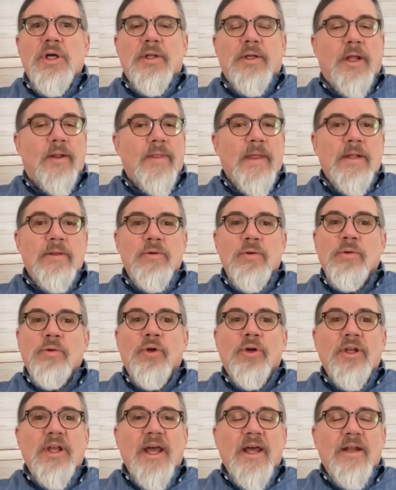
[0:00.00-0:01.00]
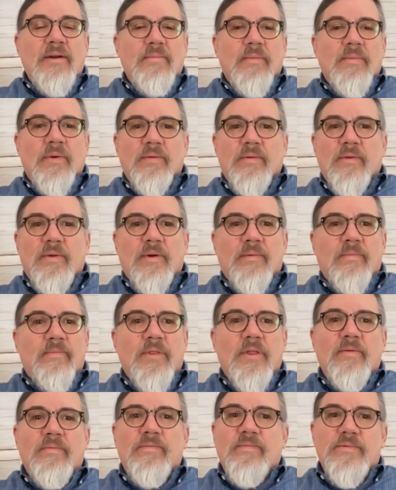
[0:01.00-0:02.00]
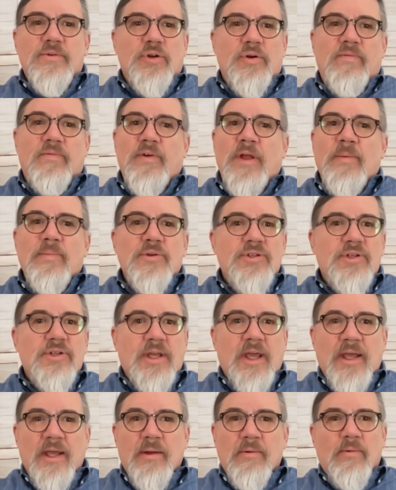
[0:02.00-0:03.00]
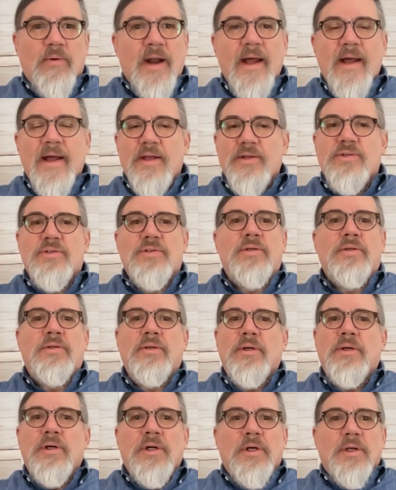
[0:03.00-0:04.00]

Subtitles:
Now, they do look at the sort of famous KRAS and